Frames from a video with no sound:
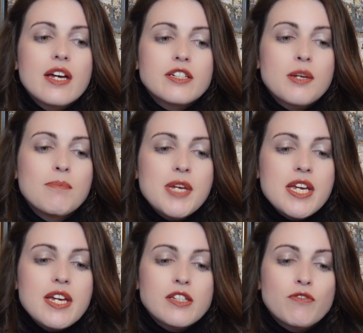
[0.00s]
to
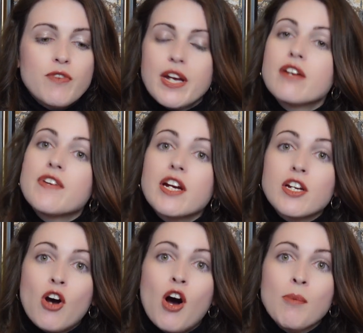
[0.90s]
me, it's very, very
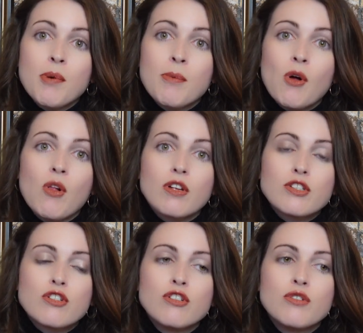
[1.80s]
comparable
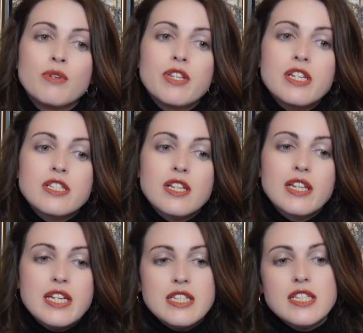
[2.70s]
to the
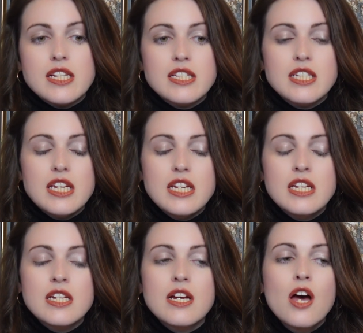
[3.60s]
Celine
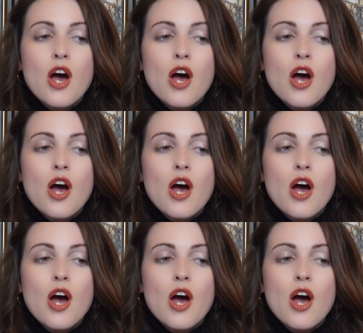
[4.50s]
16,